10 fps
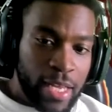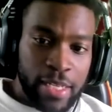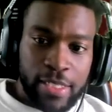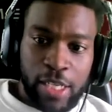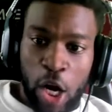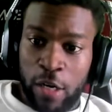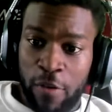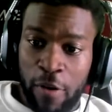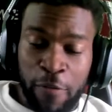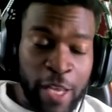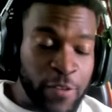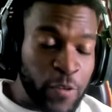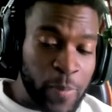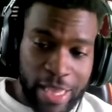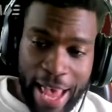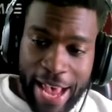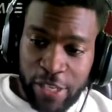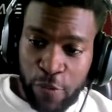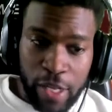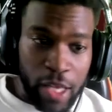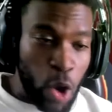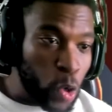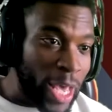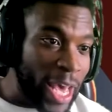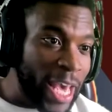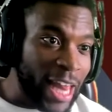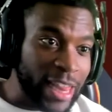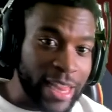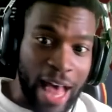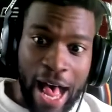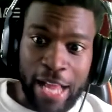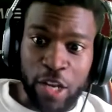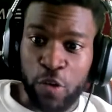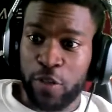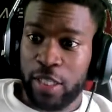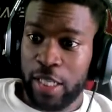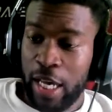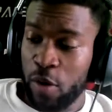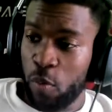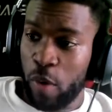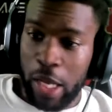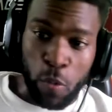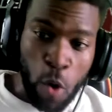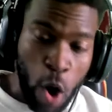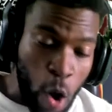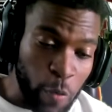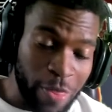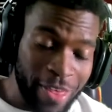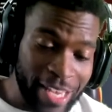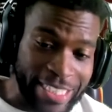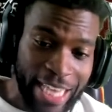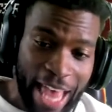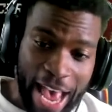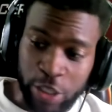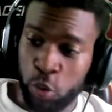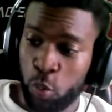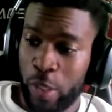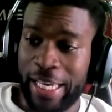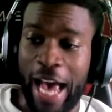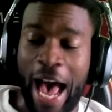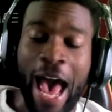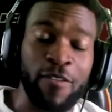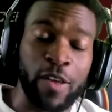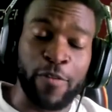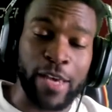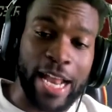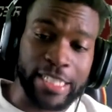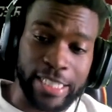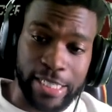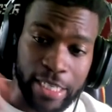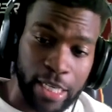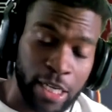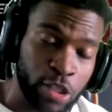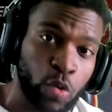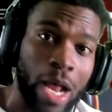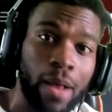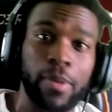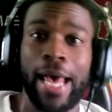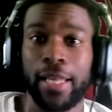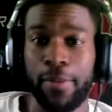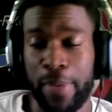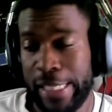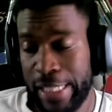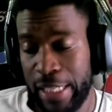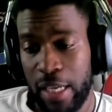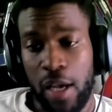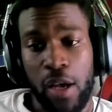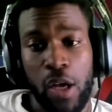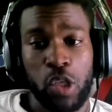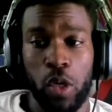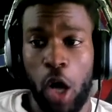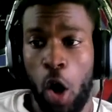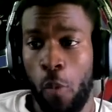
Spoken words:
turn of events from the last video, okay, a lot of shit went wrong this last week. I haven't even got a chance to get into it. I've been hella busy doing a whole